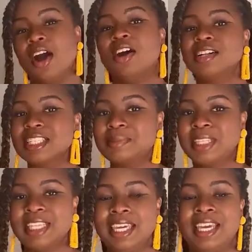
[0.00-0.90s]

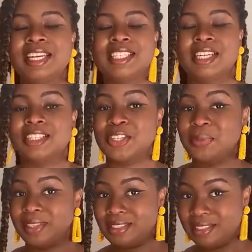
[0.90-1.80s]
Ultimately, I decided to go
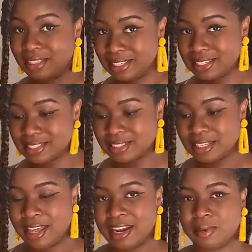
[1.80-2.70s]
with this,
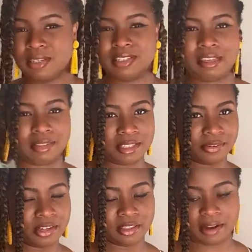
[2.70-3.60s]
and I'm going to save this for
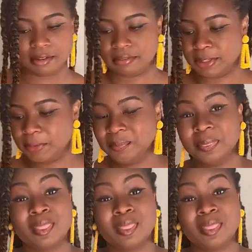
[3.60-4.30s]
another outfit.